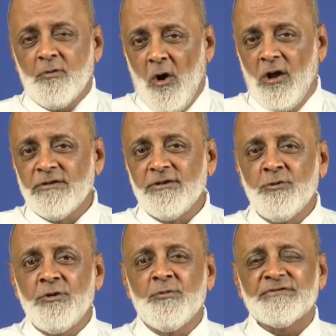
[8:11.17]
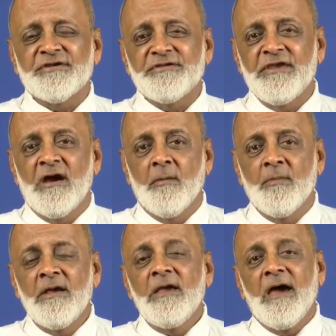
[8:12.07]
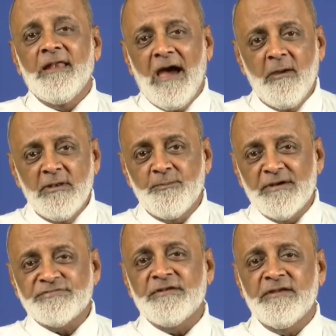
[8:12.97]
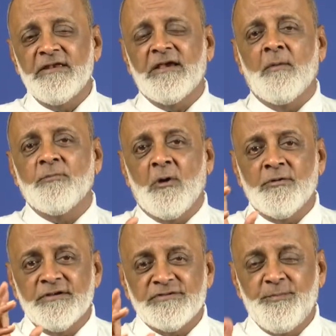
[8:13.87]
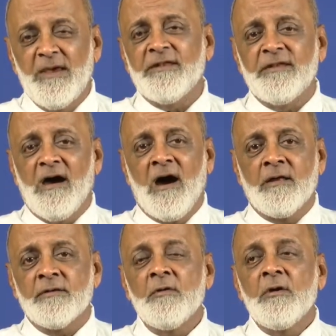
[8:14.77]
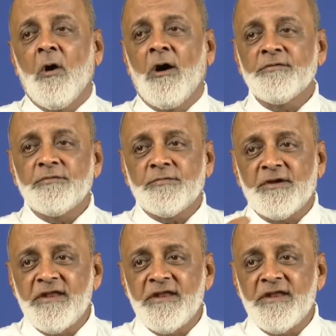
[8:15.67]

call the university up, and I will personally come down and spend an hour on